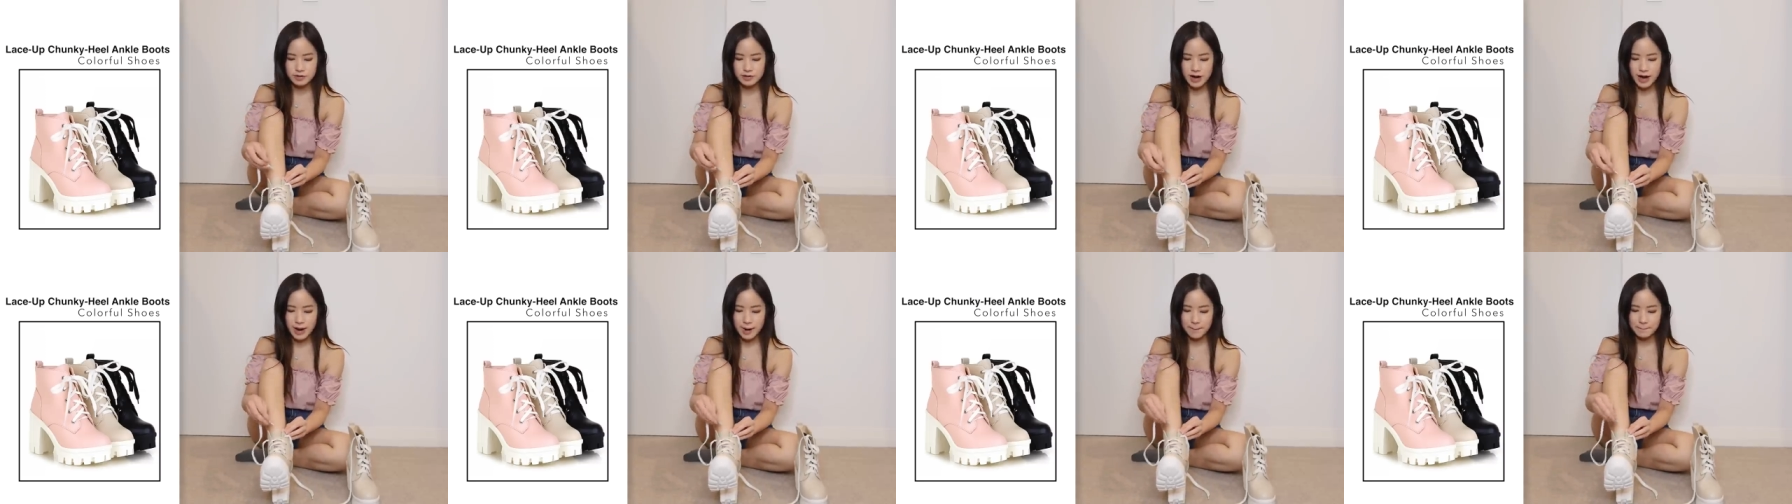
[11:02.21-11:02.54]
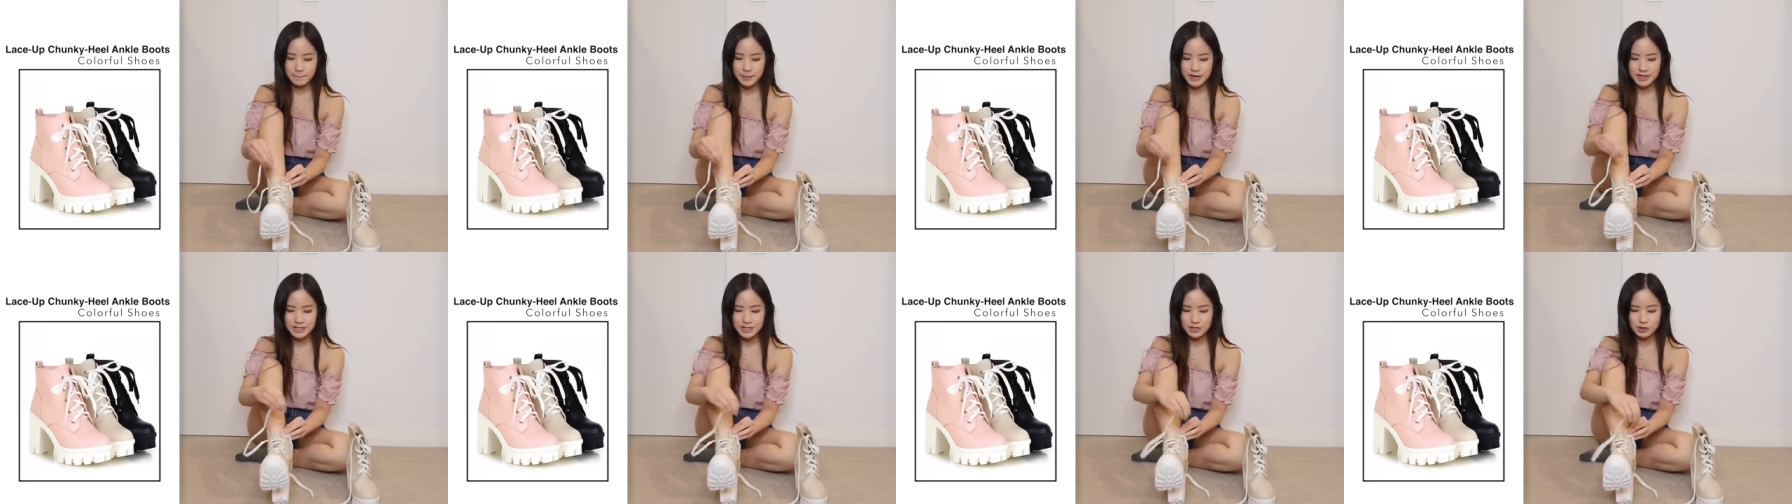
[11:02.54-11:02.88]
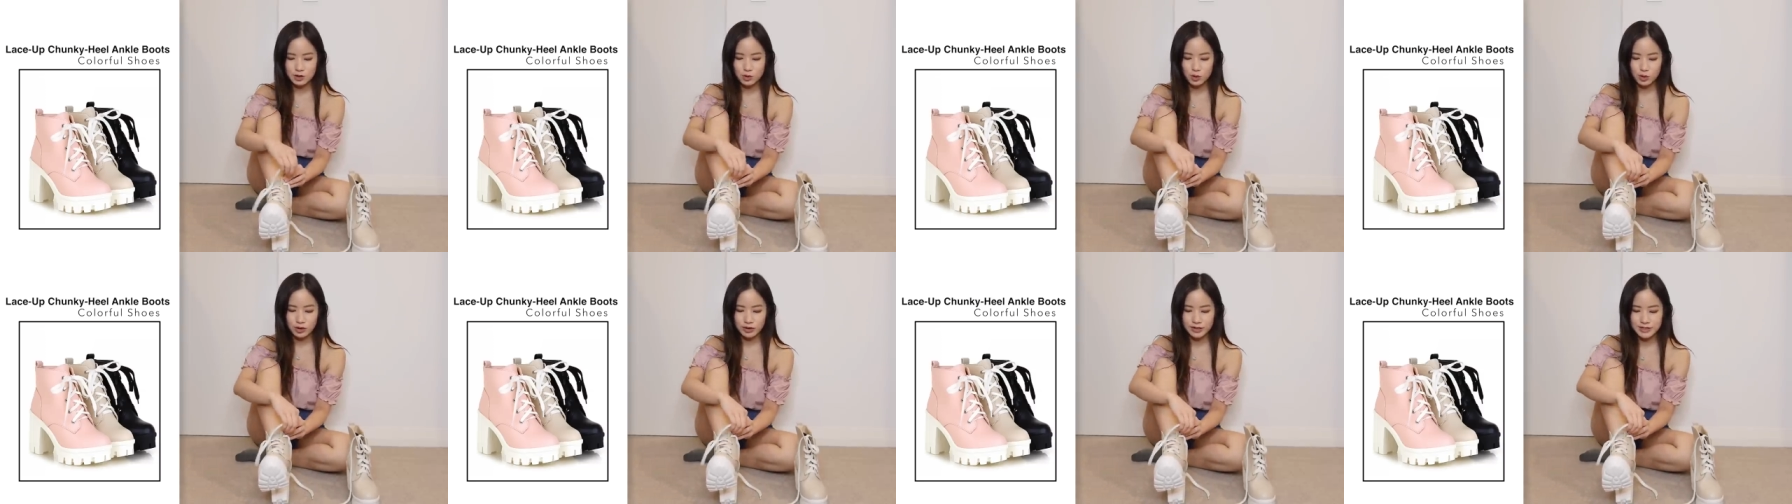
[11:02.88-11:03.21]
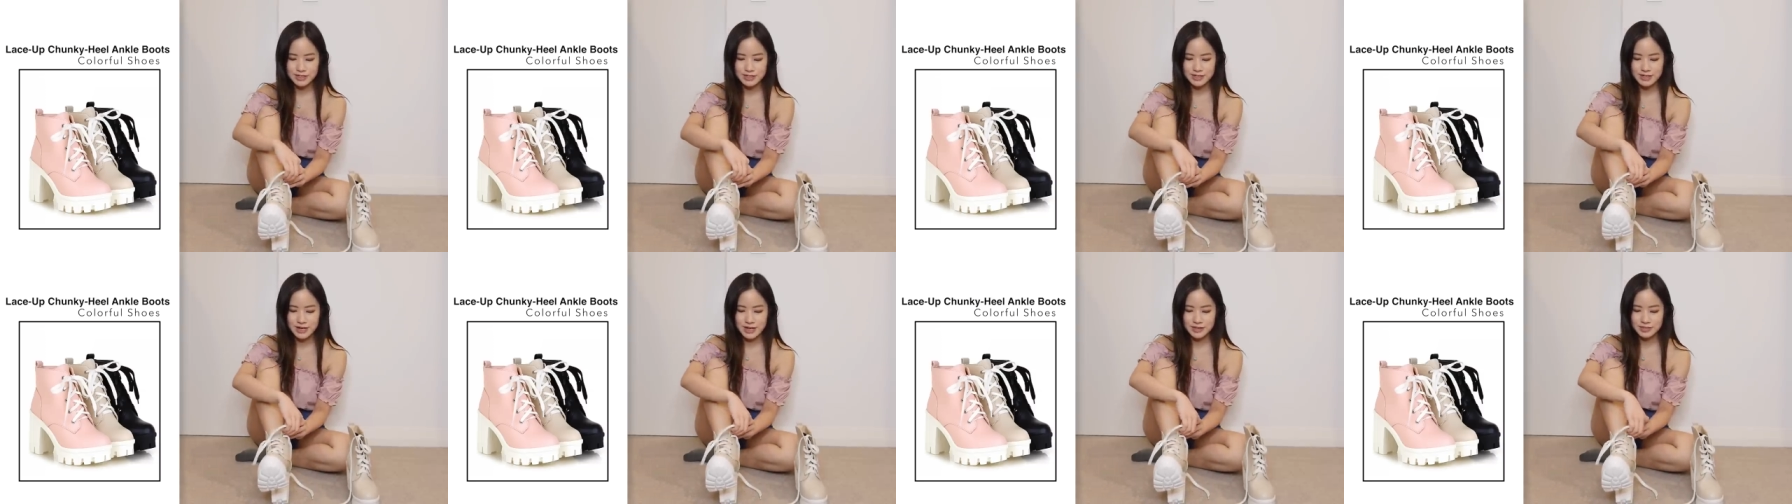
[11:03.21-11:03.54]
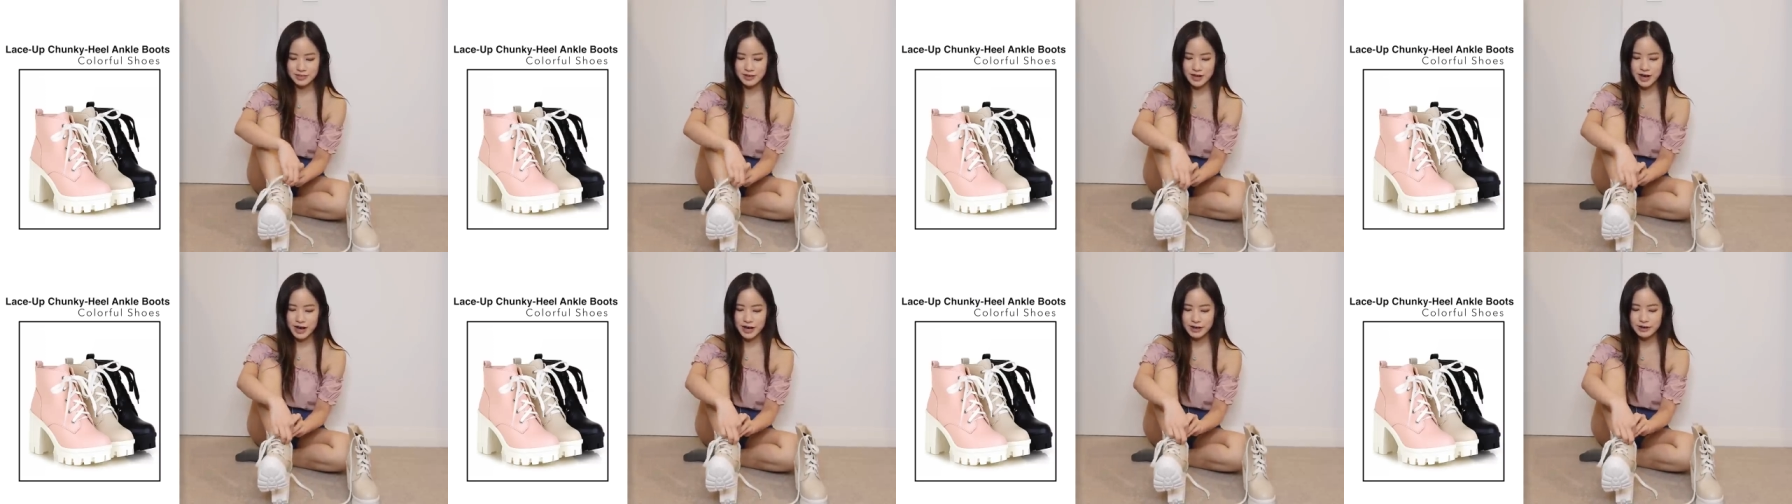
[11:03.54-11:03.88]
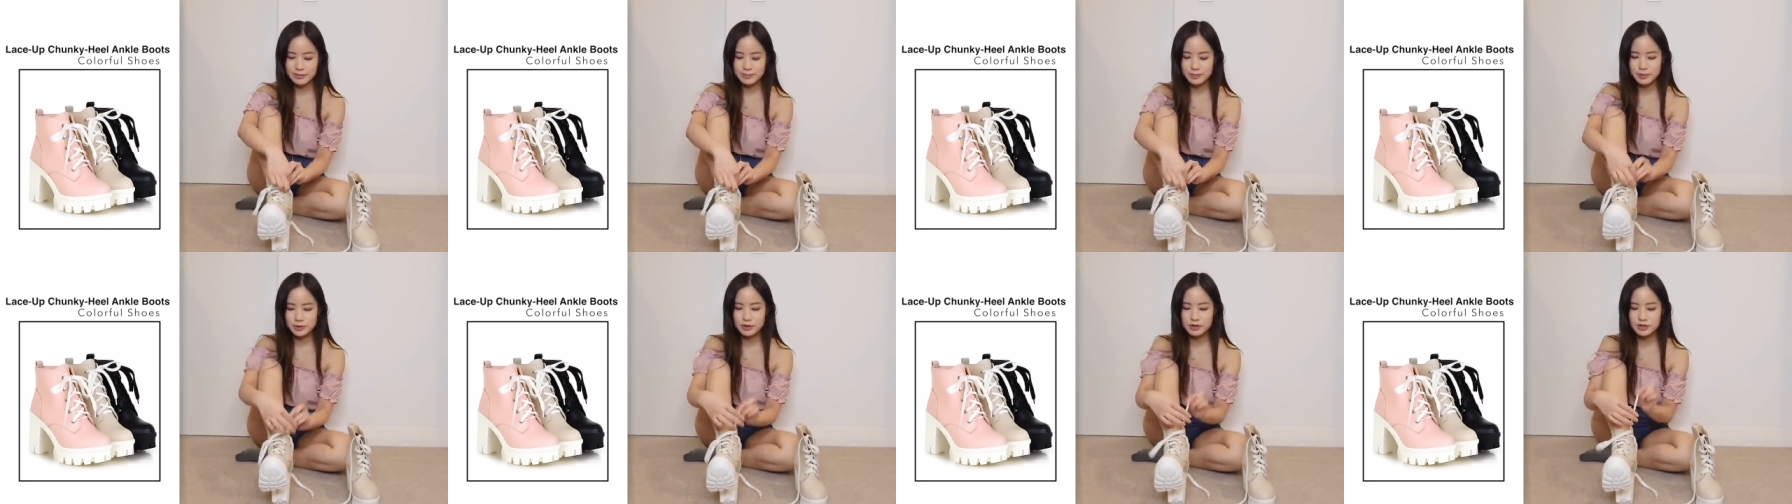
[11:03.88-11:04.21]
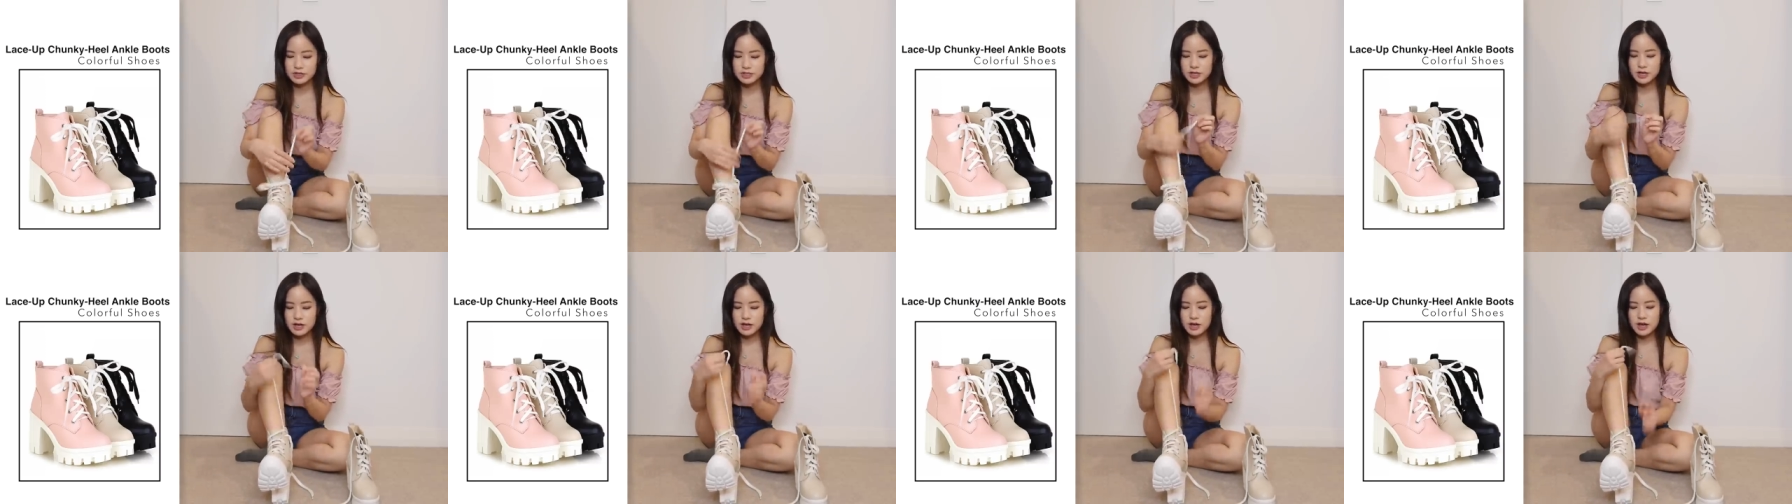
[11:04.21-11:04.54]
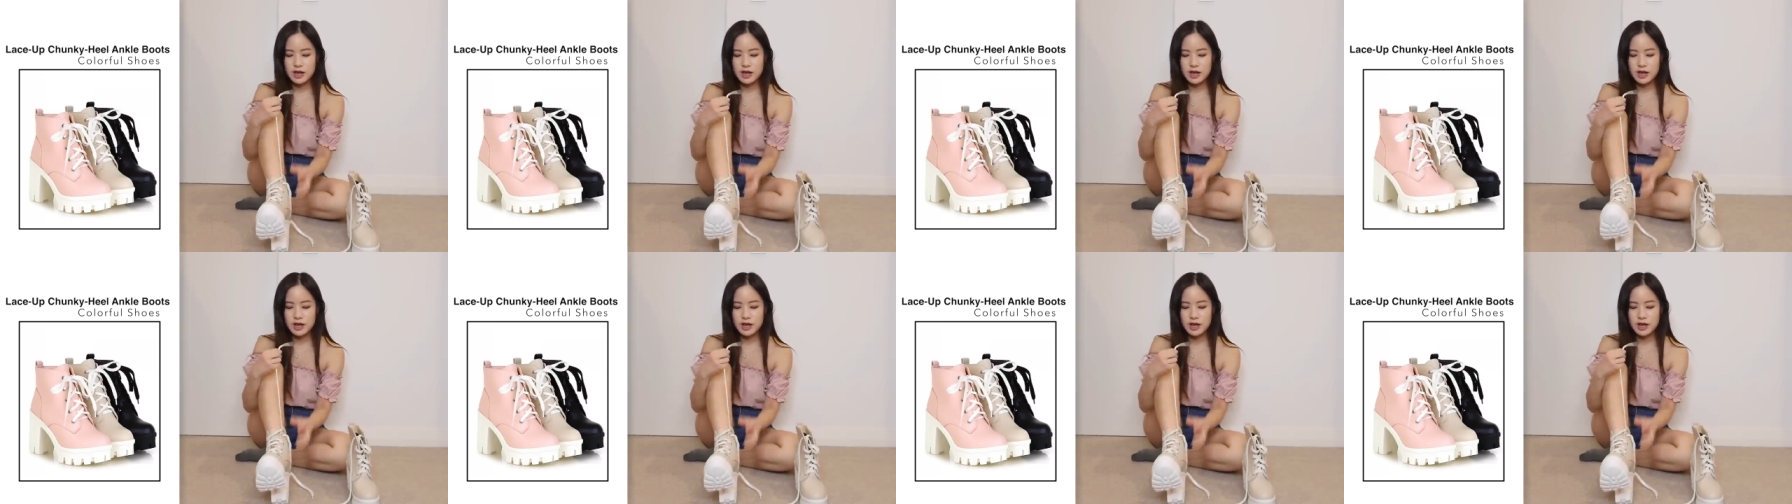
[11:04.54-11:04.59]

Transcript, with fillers: are better quality than the other boots